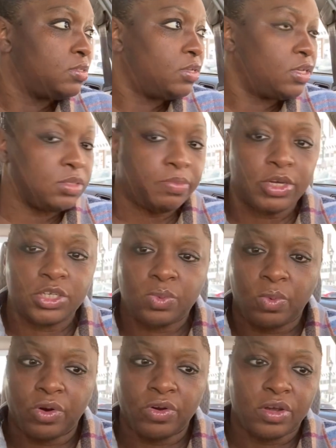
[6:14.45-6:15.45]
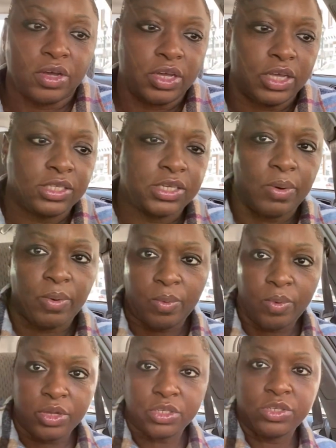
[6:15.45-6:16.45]
as much work as I
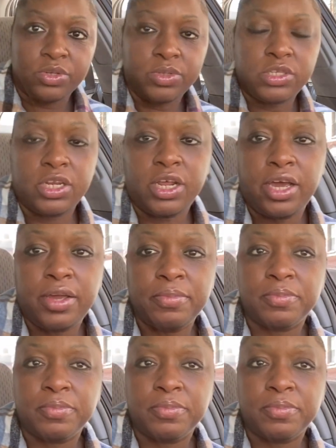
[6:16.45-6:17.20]
want to today.